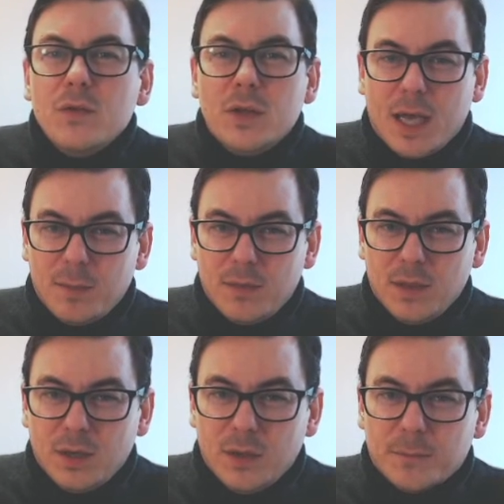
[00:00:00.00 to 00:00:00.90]
game
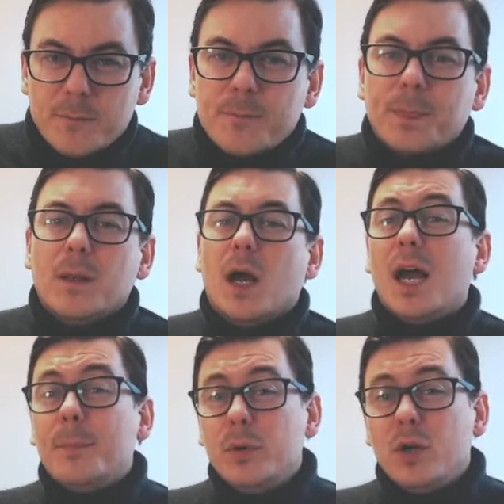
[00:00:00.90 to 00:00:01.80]
theory.
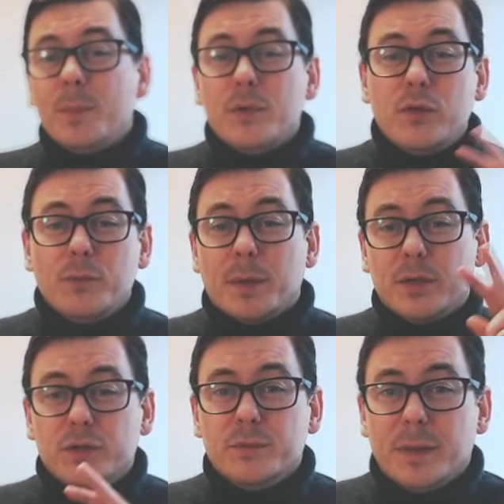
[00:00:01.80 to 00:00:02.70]
I put up a 2 by
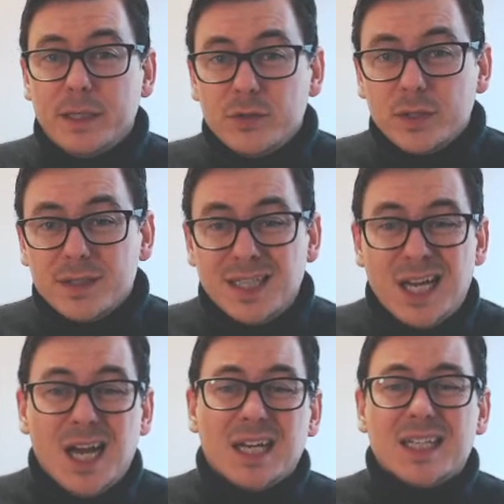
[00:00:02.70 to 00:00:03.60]
2 matrix,
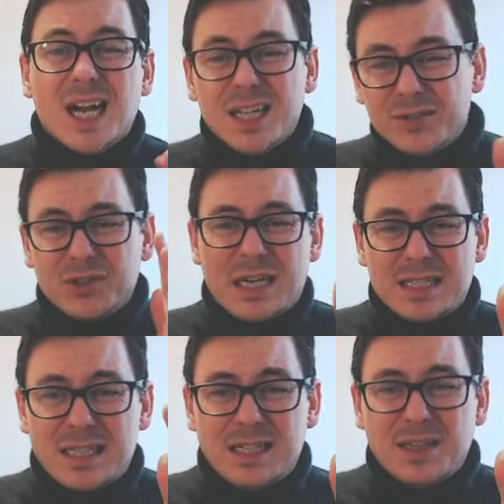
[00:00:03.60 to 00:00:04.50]
kind of
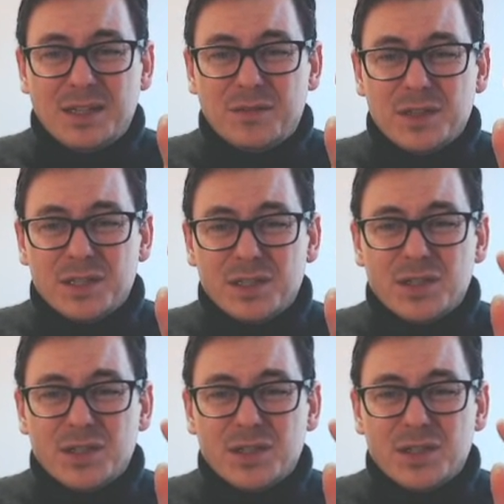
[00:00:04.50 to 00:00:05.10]
translated the efficiency